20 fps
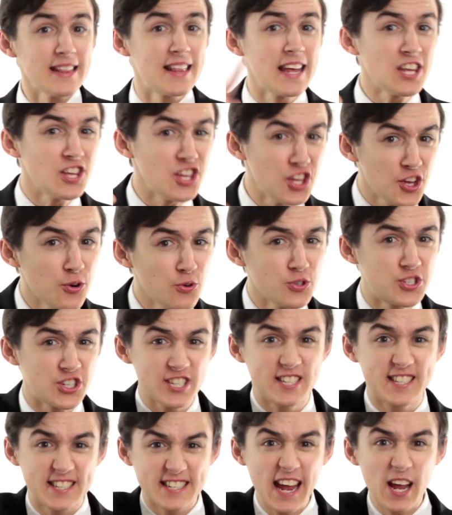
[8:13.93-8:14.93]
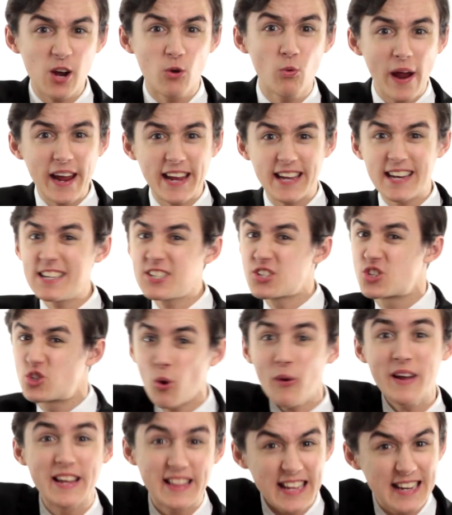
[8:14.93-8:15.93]
then you should stay awake and
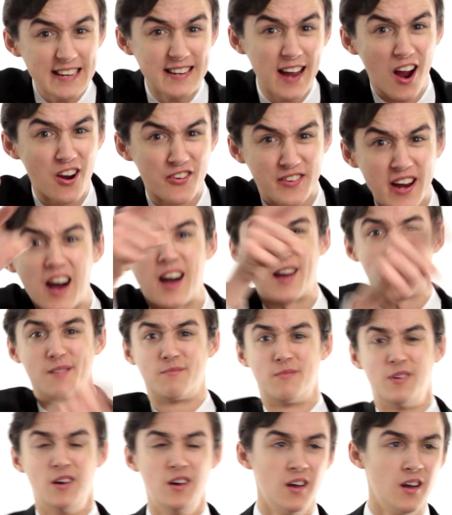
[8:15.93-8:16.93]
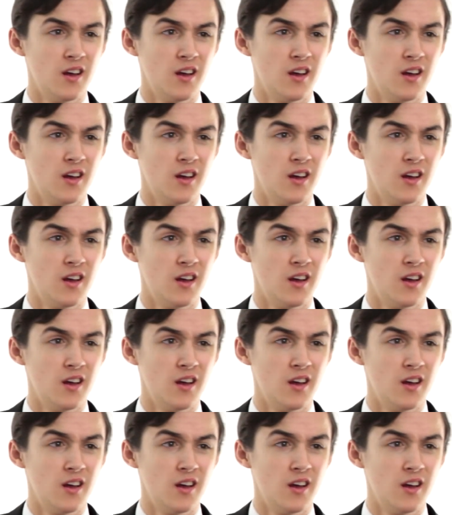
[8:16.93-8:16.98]
enjoy it the entire time.